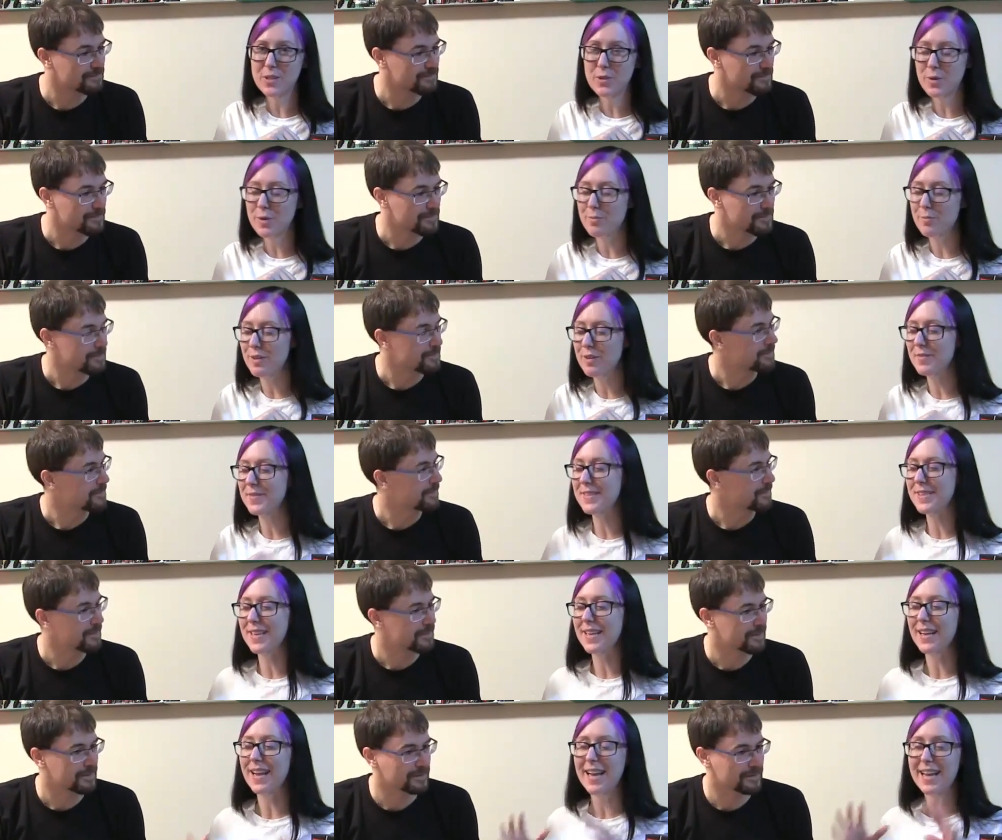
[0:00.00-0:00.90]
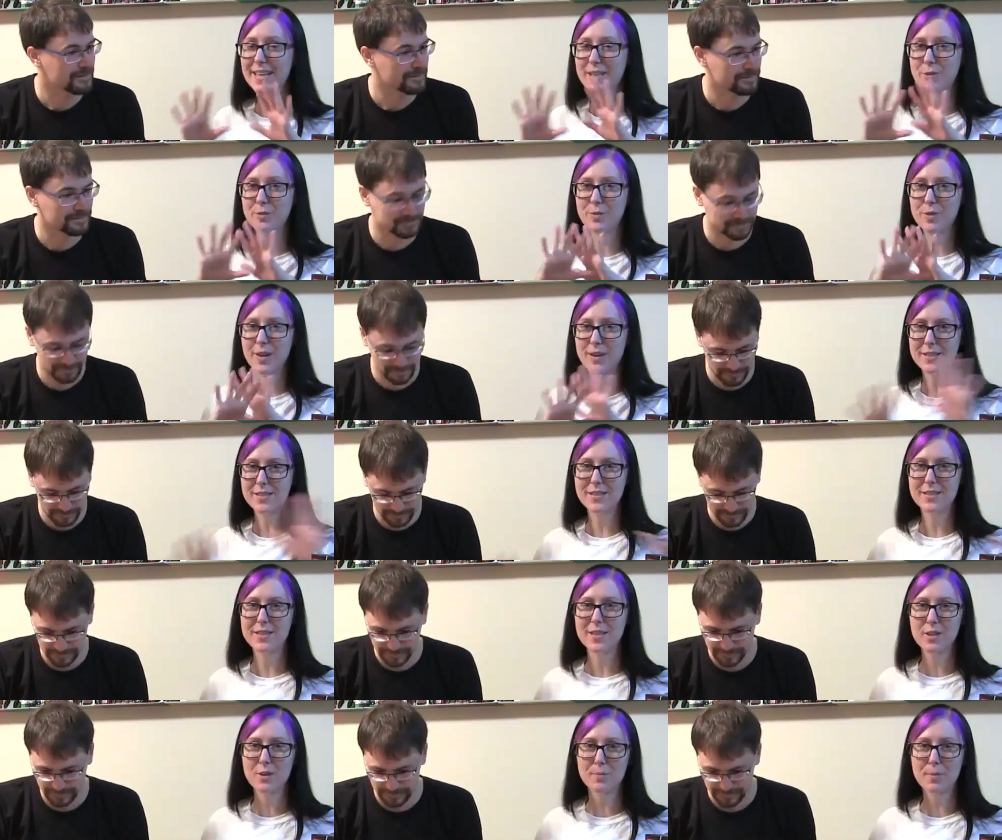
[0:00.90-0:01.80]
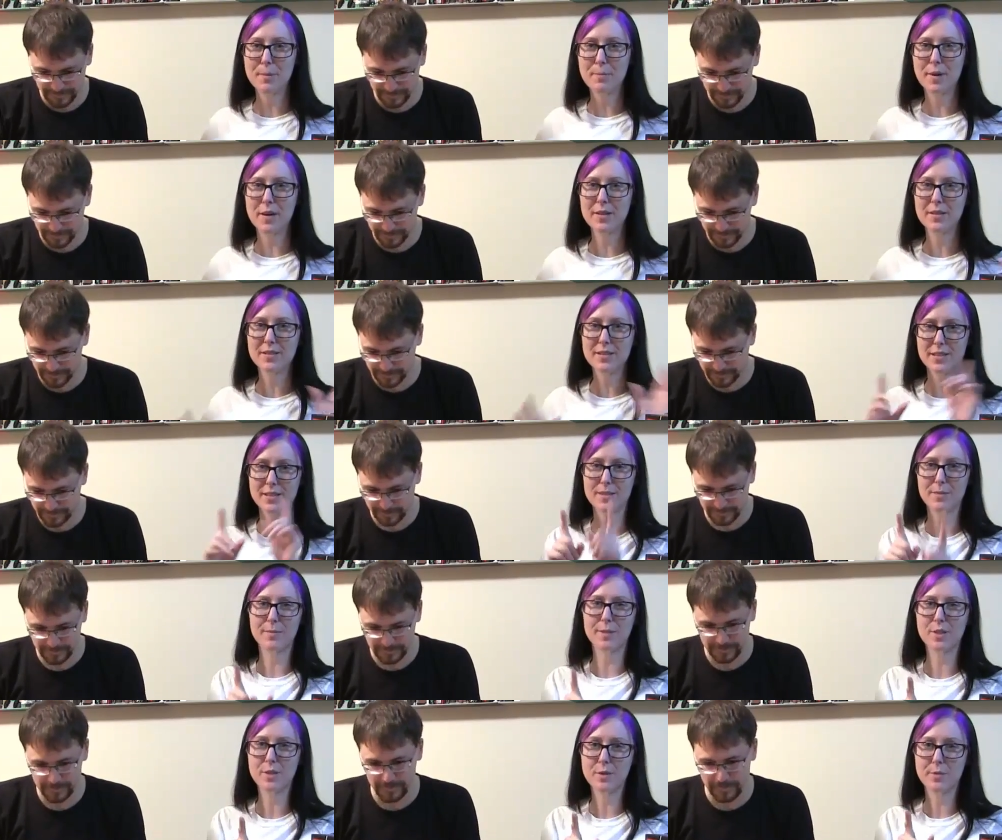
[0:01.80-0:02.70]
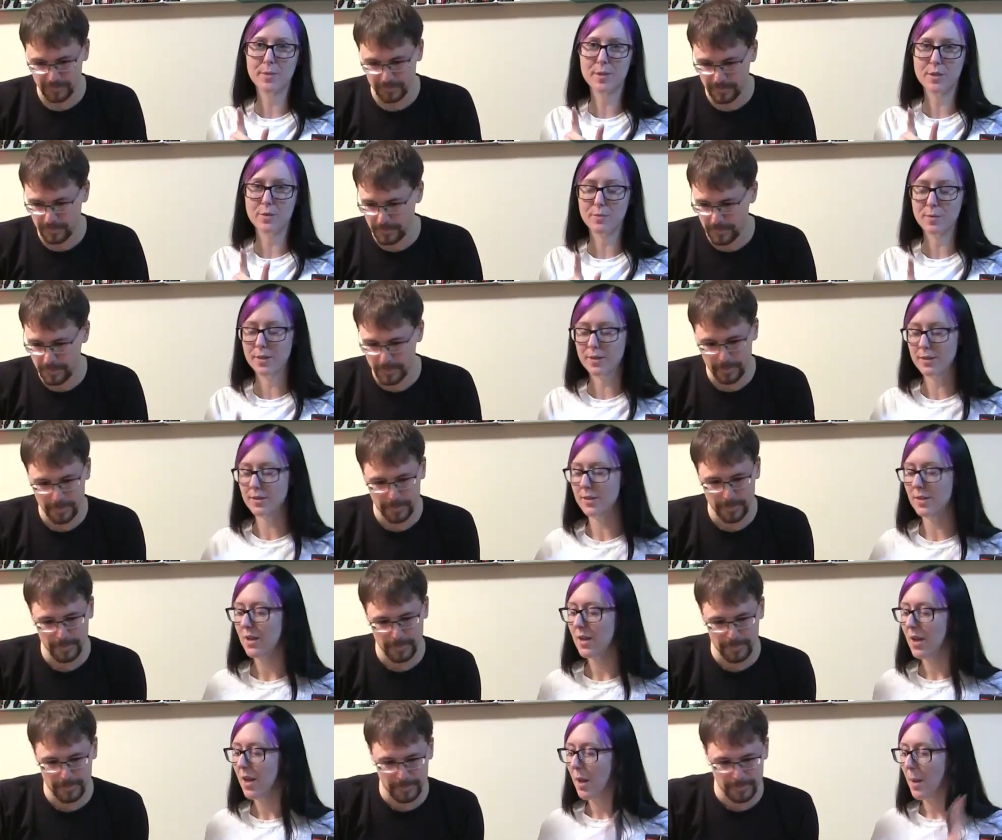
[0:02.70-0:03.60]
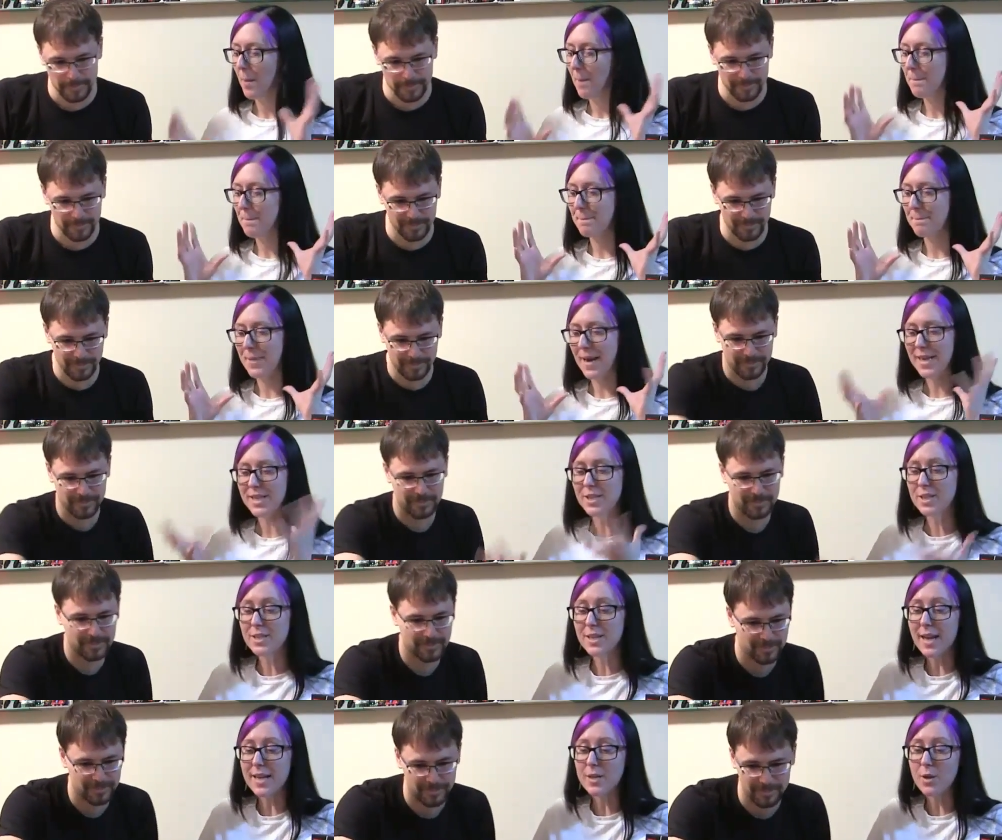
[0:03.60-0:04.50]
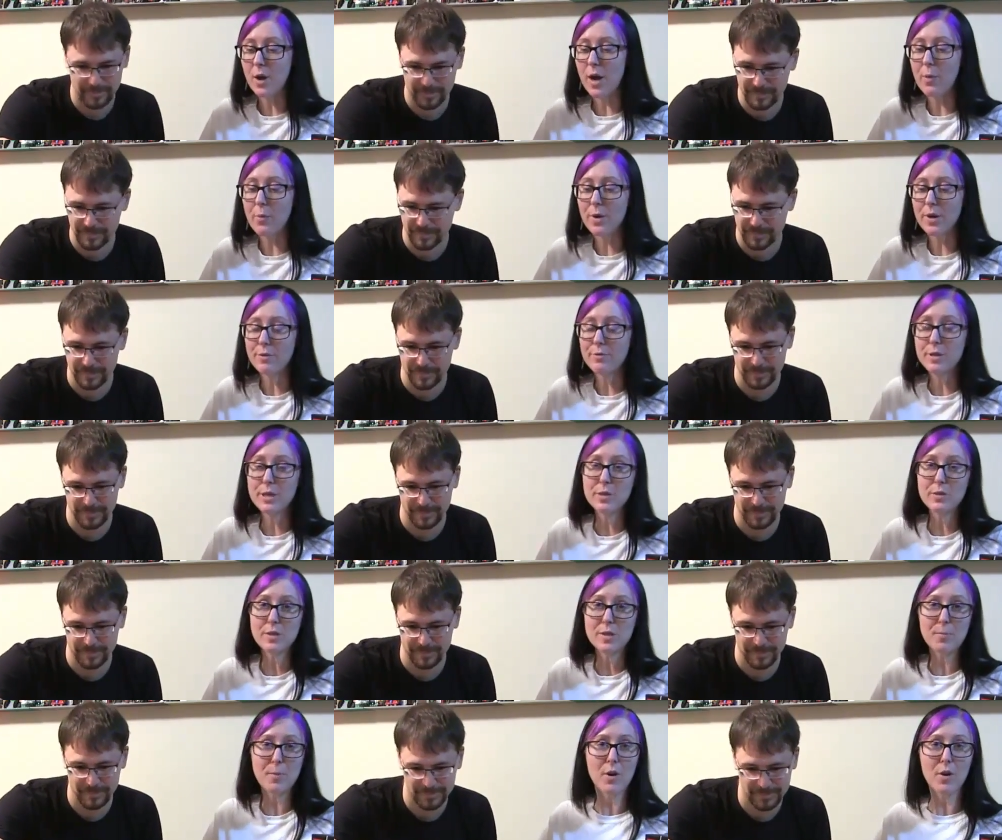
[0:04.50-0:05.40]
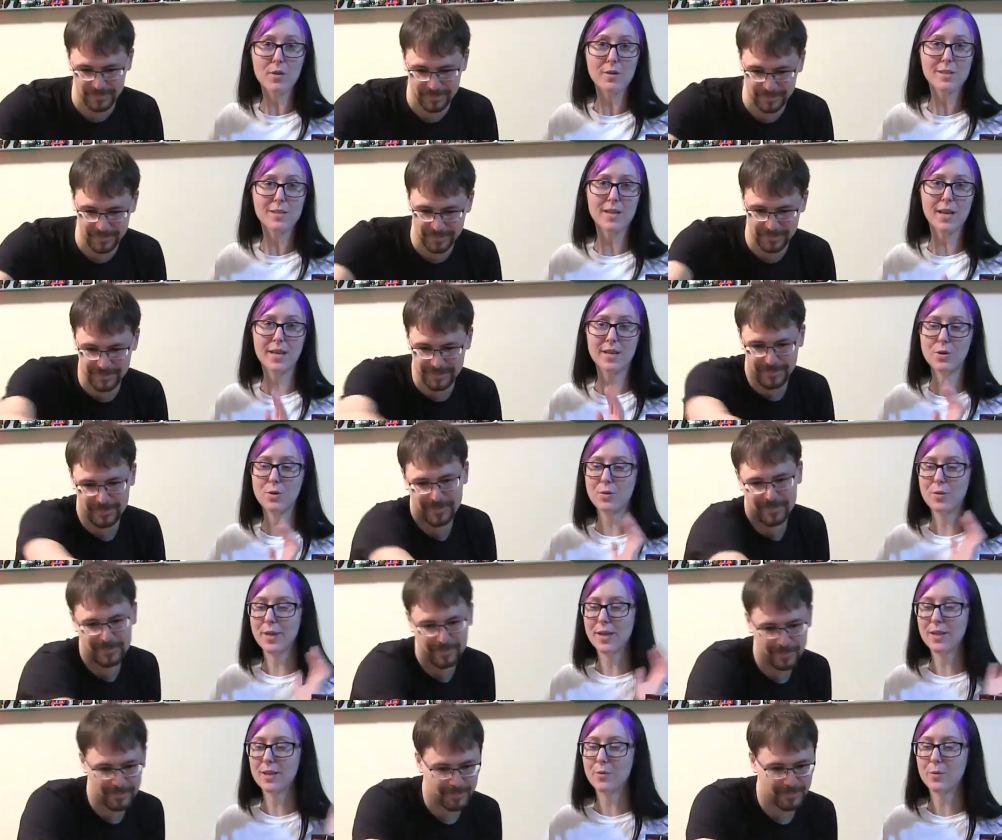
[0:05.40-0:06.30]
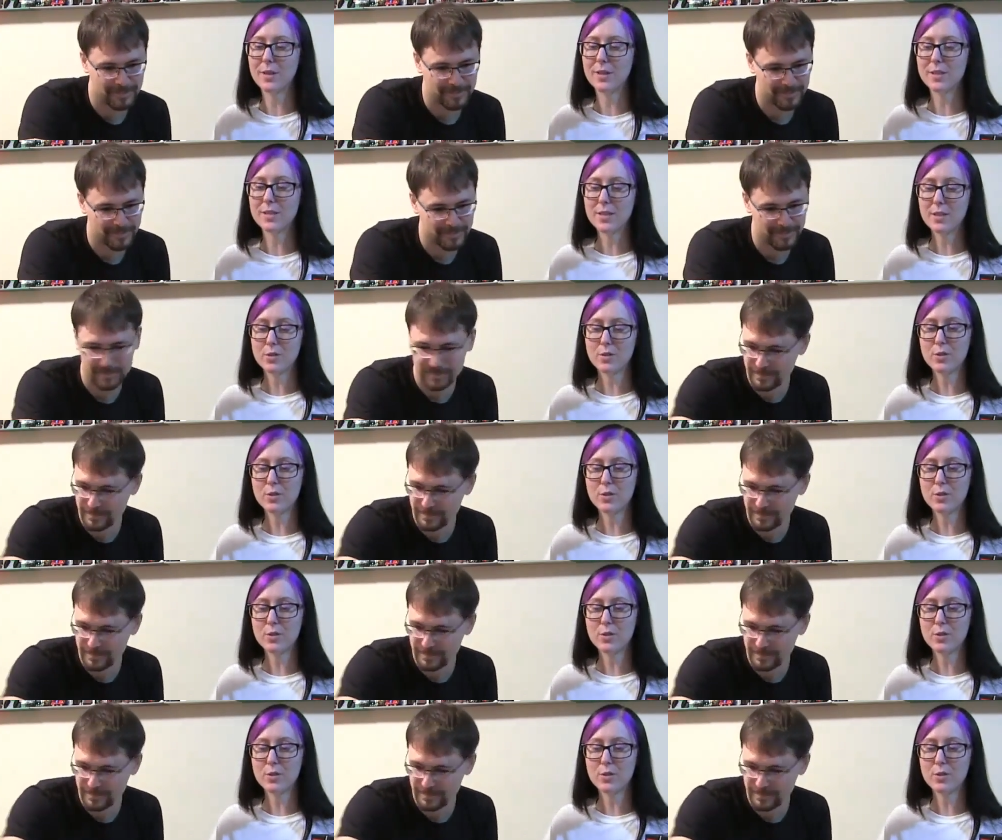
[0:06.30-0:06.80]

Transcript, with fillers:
Speaker 1: Toy Breaks that I do not sticker my models, except my Scooby-Doo models. But I just, I don't, I want to reuse the parts, I don't like the way the stickers